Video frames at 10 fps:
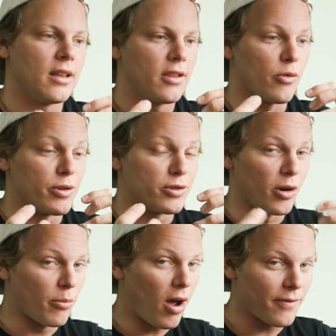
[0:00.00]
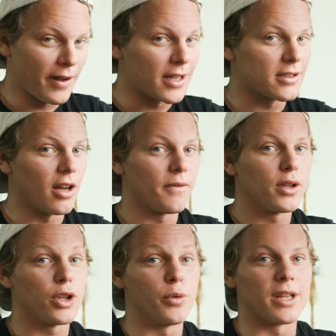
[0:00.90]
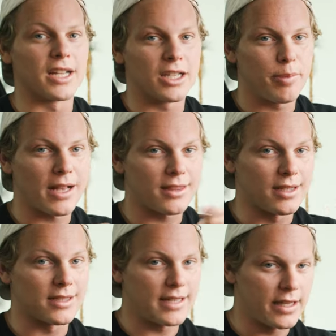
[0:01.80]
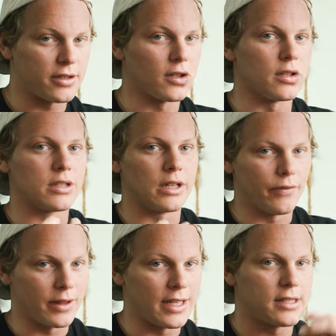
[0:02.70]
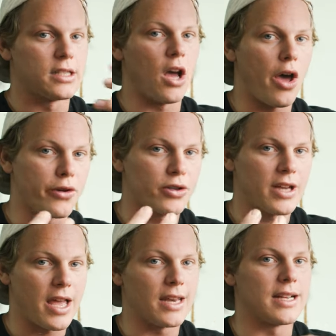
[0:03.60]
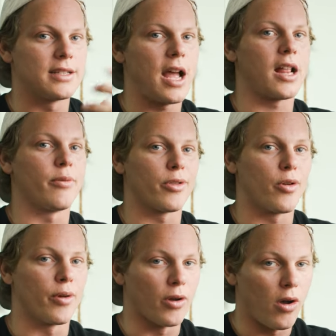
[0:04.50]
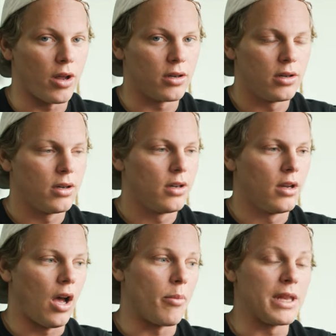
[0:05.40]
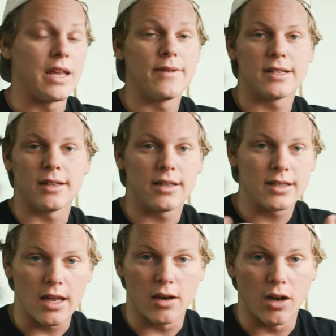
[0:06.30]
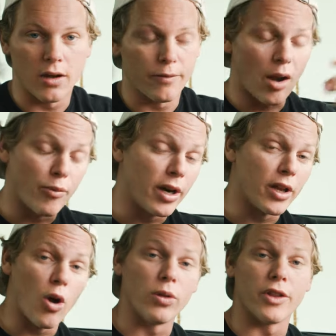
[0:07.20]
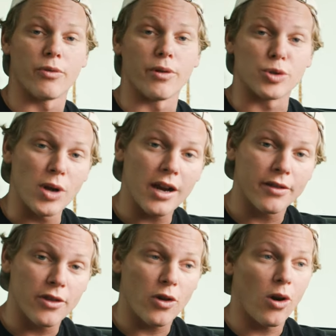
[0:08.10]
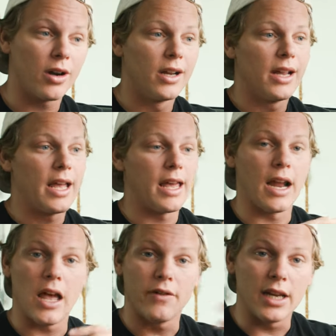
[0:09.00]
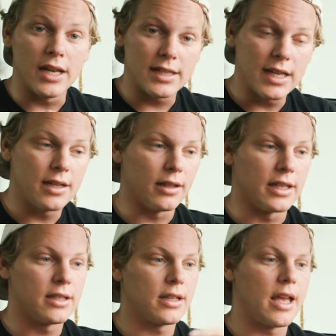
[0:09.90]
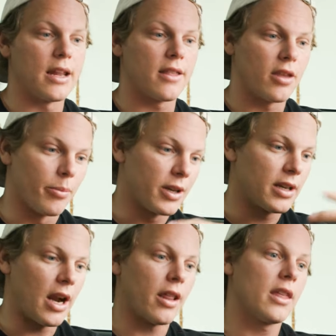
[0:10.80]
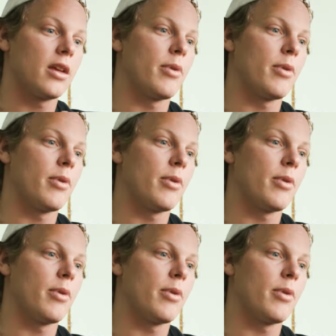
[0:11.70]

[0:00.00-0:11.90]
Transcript: So when you start modifying stuff, you can expect the sensors and different things to not understand exactly what's going on. I mean, even to the extent of I'm running Öhlins Road and Track on this car, and I have an EDC delete. And it's something to kind of think